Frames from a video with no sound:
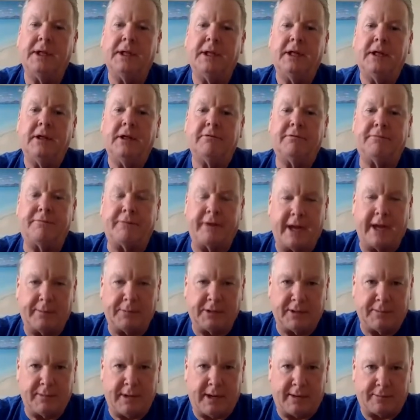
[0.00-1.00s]

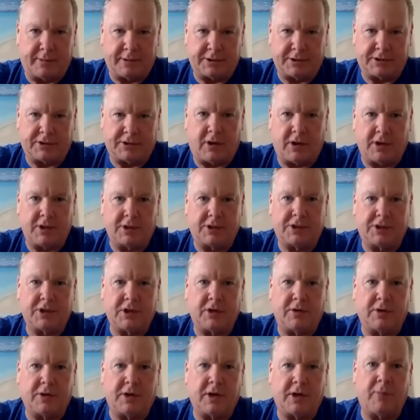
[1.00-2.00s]
family members started
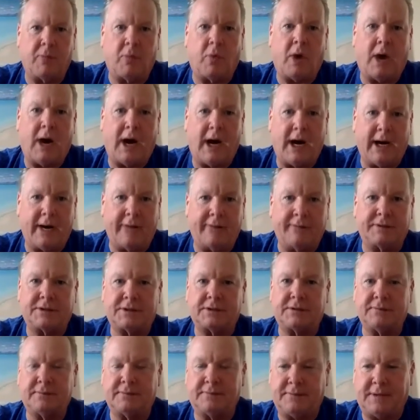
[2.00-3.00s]
showing up,
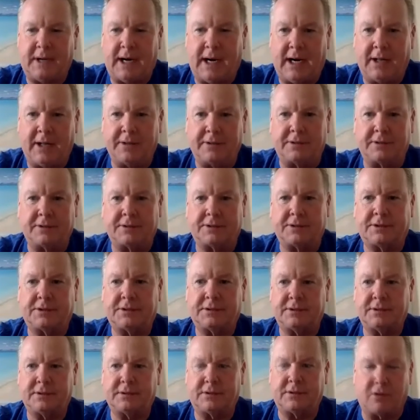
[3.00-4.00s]
wives,
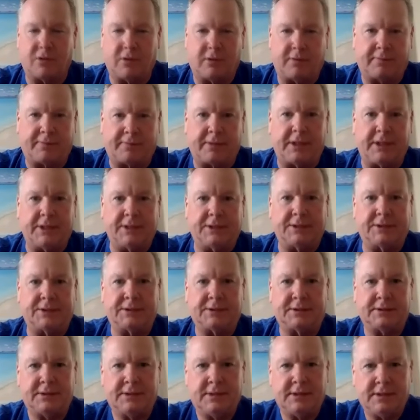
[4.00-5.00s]
fathers,
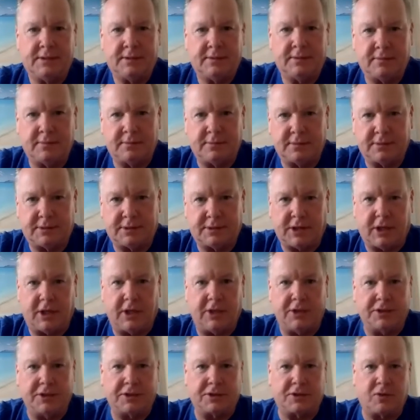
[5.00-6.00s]
girlfriends,
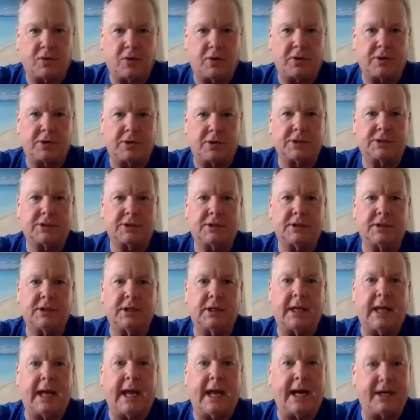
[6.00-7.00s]
sons, daughters,
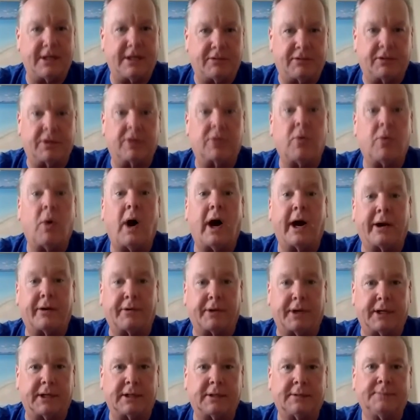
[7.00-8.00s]

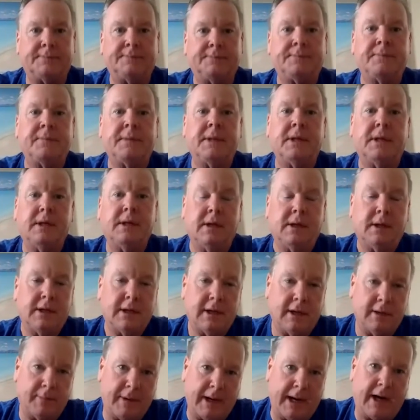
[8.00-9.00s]
inquiring
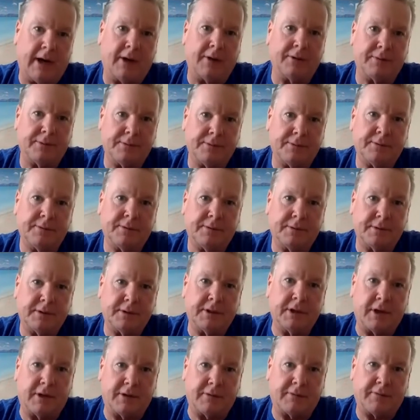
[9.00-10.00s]
about,
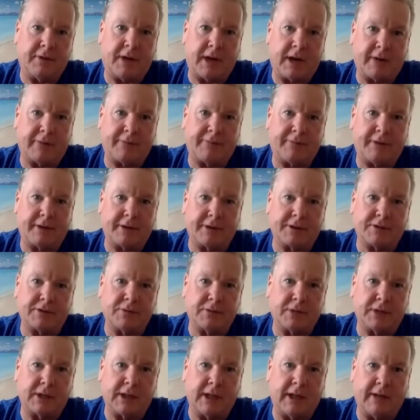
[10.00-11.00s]
the firefighters who
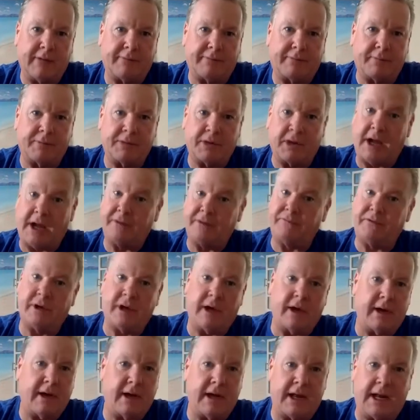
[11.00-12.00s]
had left from,
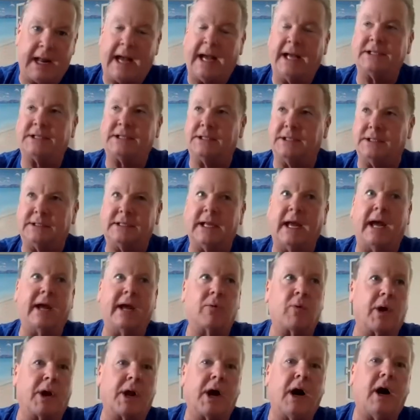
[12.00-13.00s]
and as the
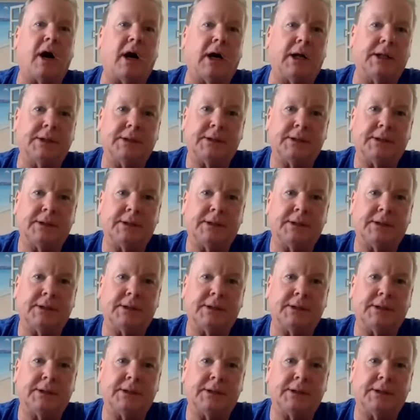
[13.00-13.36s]
day went on,